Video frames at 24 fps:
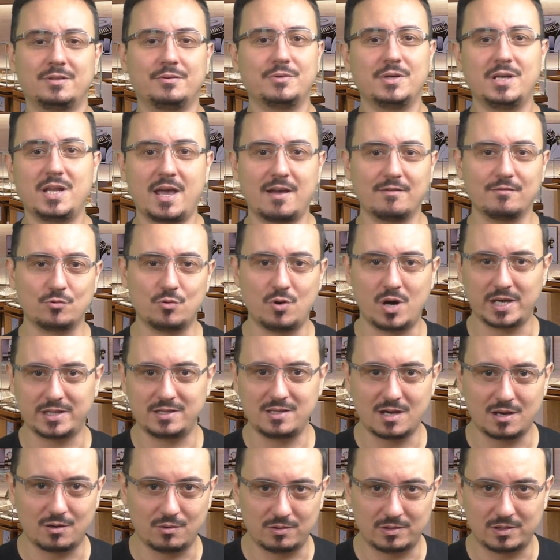really have no
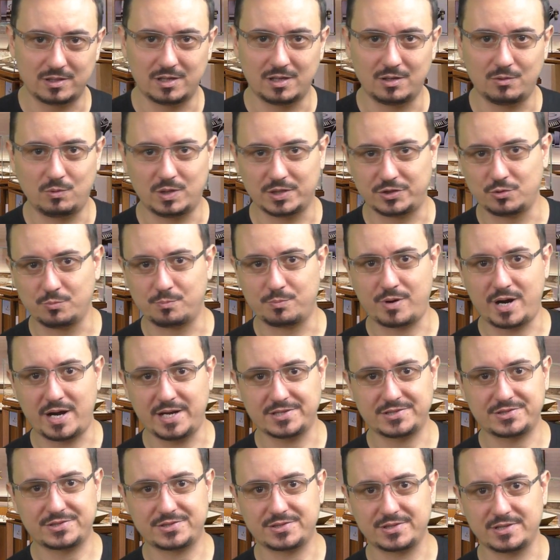idea what to
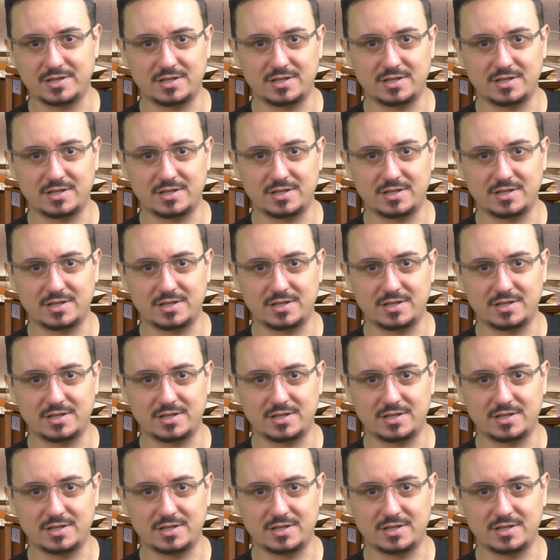press,